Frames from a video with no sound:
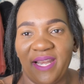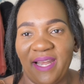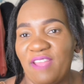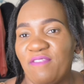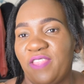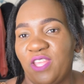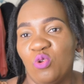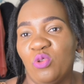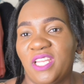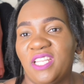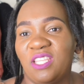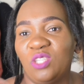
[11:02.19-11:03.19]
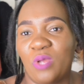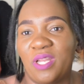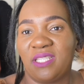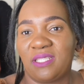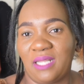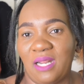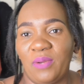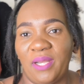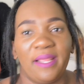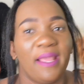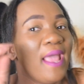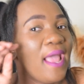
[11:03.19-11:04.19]
in life they know that this one is
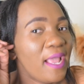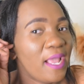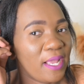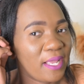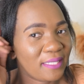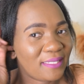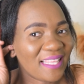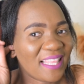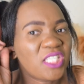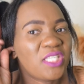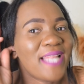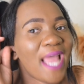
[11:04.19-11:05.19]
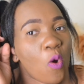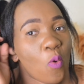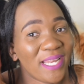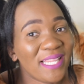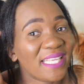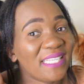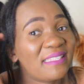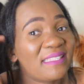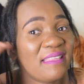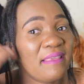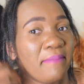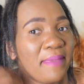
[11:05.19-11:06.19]
struggling so that now when they
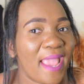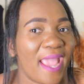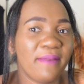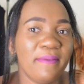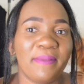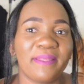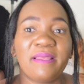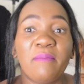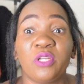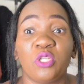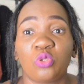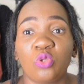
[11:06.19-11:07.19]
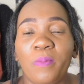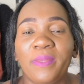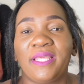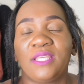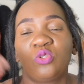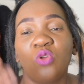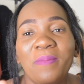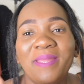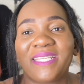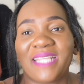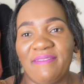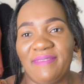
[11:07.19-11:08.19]
see me i remember somebody saw me they saw
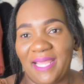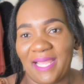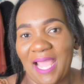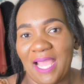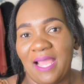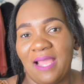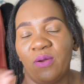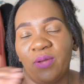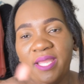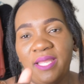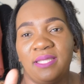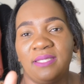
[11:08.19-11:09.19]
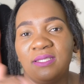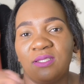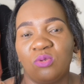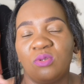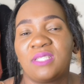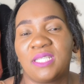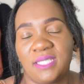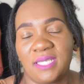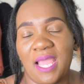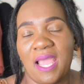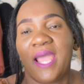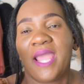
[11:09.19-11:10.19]
me driving a car okay this is not just a
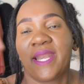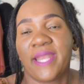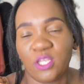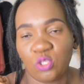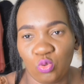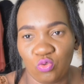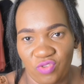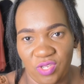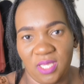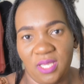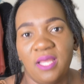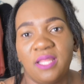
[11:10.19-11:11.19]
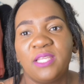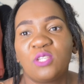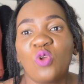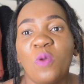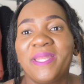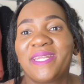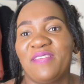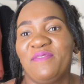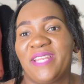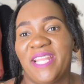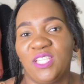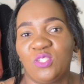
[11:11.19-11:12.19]
car an suv they saw me
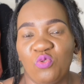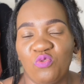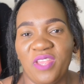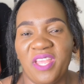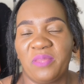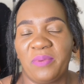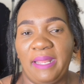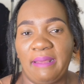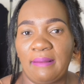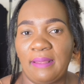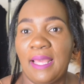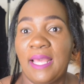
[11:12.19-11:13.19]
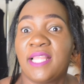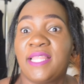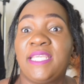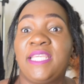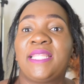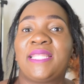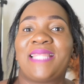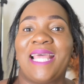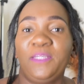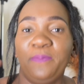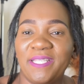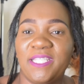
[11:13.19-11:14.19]
driving suv and they were like the,
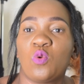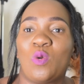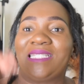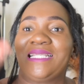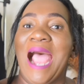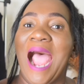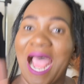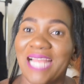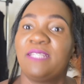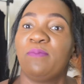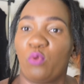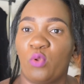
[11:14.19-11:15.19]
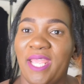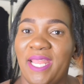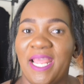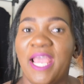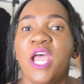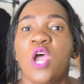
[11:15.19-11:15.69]
that person was heartbroken